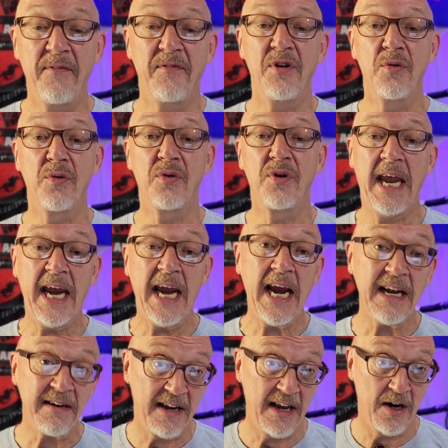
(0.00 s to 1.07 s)
If you
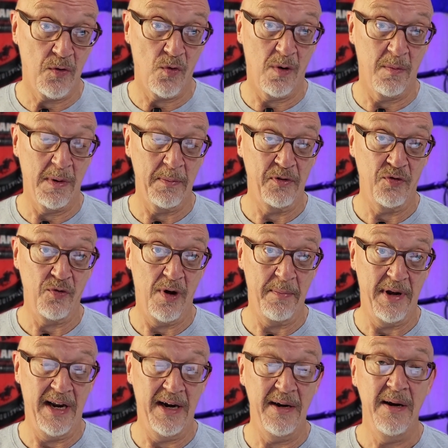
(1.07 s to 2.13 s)
can't get a warm-up
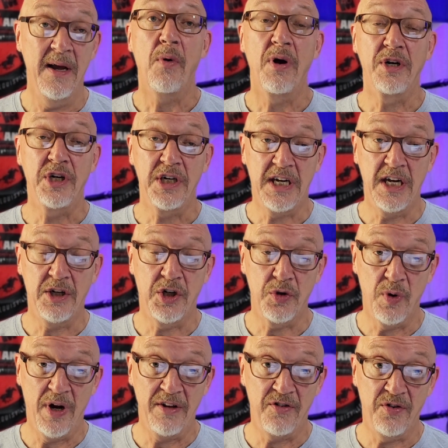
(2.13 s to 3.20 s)
swim in, I want you to get
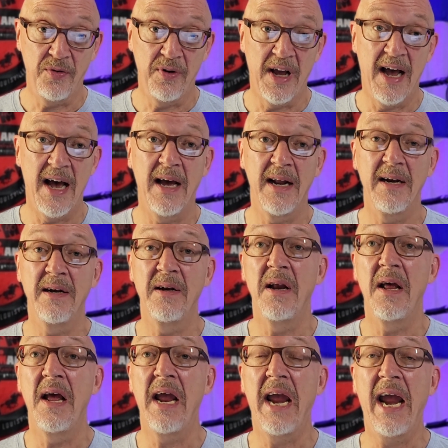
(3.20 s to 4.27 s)
your wetsuit
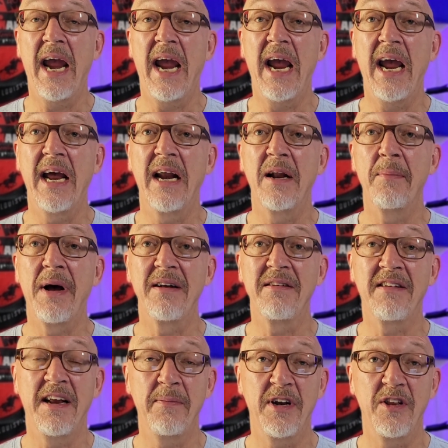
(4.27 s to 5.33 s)
on, and
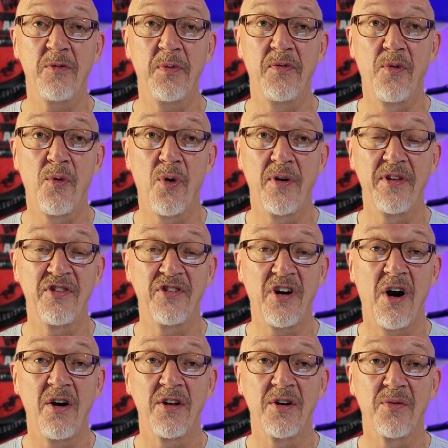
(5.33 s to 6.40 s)
about 10 minutes before the
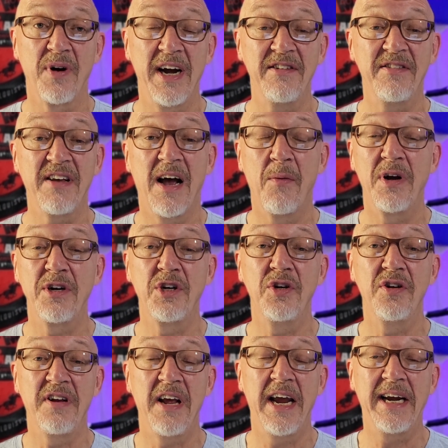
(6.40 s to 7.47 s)
start of the race, I want you to